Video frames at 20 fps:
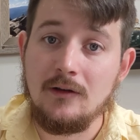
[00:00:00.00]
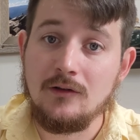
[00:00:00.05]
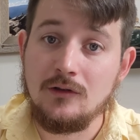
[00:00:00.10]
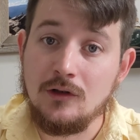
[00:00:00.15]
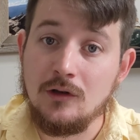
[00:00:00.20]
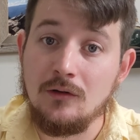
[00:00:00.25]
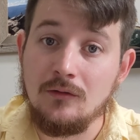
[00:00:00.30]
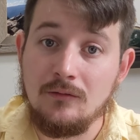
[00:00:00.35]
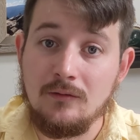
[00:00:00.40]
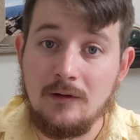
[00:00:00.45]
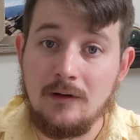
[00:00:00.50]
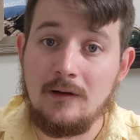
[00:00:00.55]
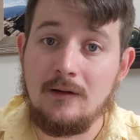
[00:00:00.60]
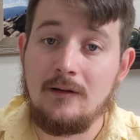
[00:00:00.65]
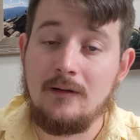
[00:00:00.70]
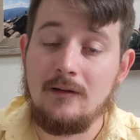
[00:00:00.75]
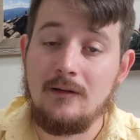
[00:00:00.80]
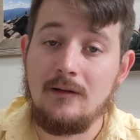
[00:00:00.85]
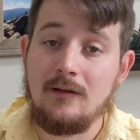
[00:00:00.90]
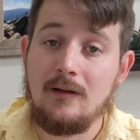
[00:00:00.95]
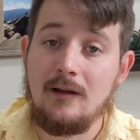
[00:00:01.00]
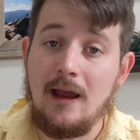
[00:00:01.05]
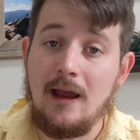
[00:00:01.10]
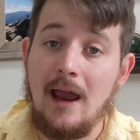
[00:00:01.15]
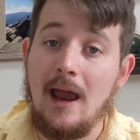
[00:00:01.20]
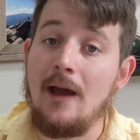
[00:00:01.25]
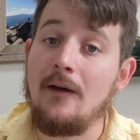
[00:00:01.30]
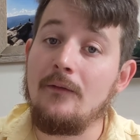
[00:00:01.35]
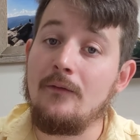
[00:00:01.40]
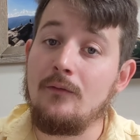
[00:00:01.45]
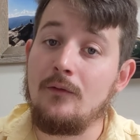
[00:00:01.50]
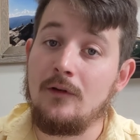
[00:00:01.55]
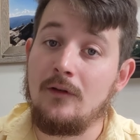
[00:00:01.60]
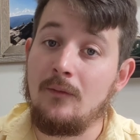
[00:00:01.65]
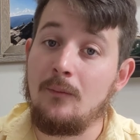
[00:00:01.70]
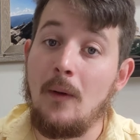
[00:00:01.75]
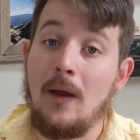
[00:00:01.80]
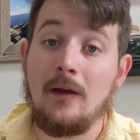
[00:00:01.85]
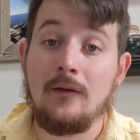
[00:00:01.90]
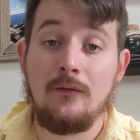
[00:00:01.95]
Children, have
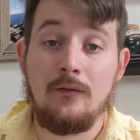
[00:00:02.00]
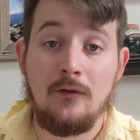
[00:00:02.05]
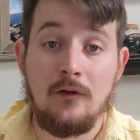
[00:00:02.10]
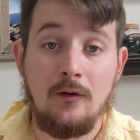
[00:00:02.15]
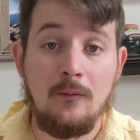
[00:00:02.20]
respect for